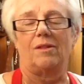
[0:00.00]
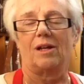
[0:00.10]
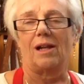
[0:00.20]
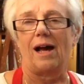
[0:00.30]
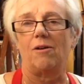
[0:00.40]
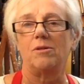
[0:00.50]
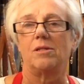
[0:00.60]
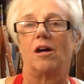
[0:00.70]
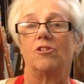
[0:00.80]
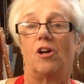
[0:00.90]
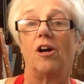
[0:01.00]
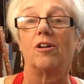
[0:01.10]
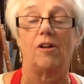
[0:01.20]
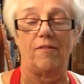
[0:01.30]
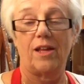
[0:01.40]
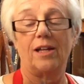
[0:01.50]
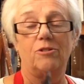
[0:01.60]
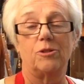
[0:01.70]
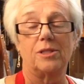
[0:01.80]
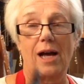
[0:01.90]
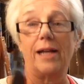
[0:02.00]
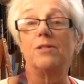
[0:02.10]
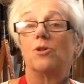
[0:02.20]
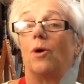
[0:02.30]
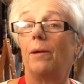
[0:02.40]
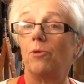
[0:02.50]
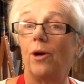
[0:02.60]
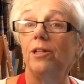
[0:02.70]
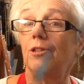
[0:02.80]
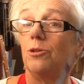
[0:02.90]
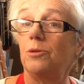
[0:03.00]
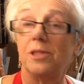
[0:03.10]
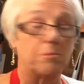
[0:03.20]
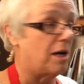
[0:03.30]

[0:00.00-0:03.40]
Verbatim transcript: The clouds are dark on the underside, so I'm going to do some